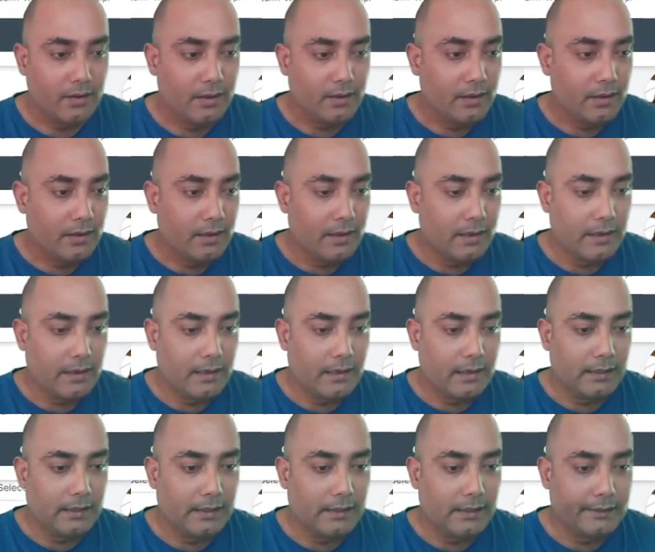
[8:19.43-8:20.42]

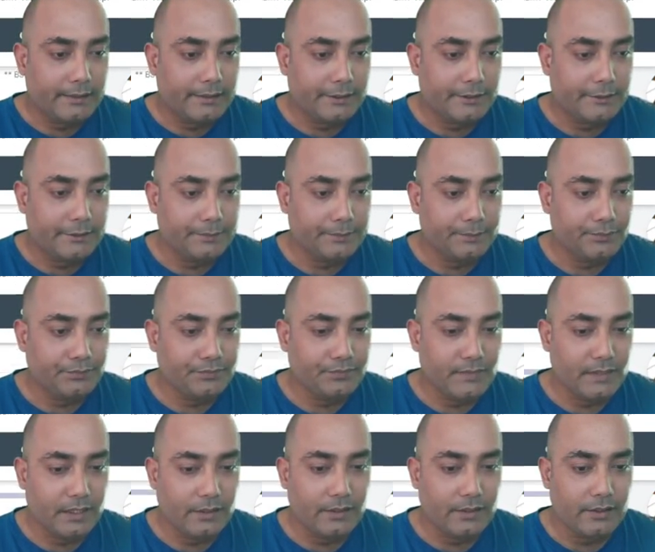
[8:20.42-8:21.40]
and
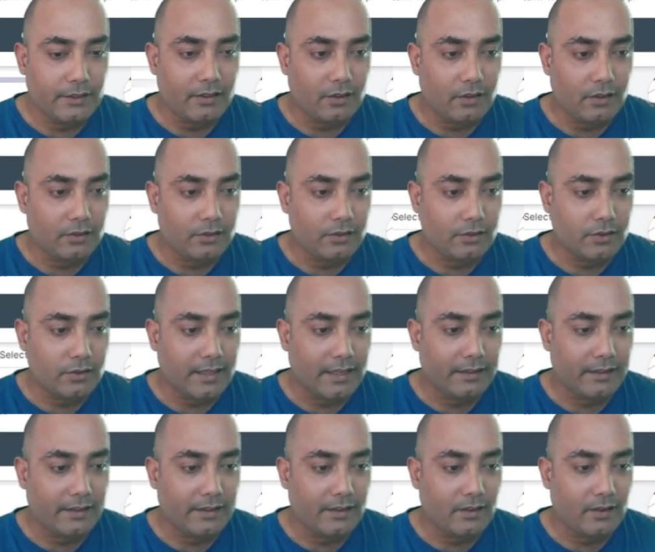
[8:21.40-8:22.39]
you can also
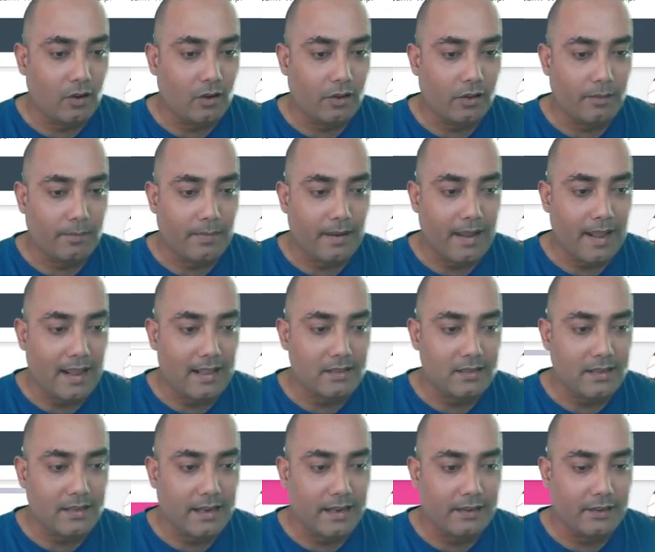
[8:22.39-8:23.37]
select their other plans.
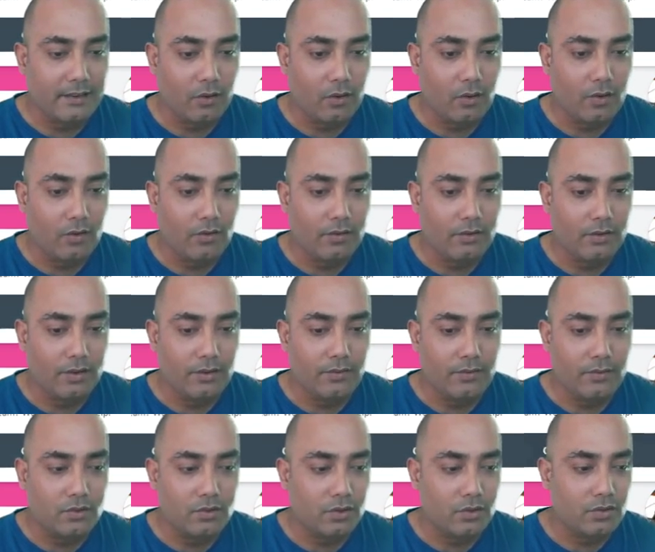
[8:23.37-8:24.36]
And if
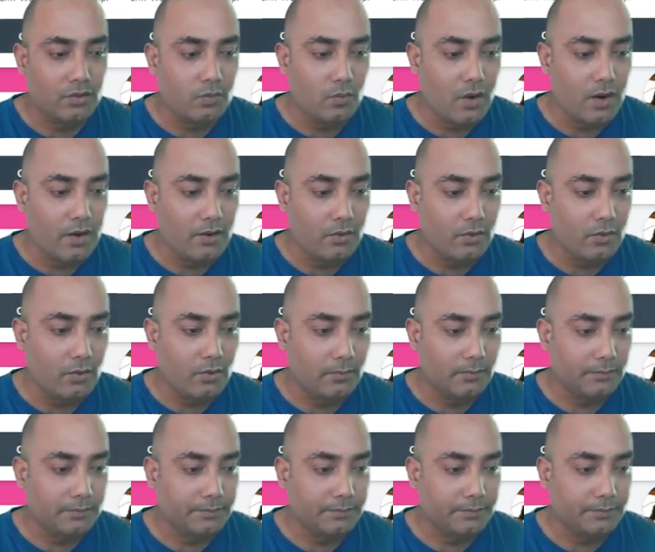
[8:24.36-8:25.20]
you just want to,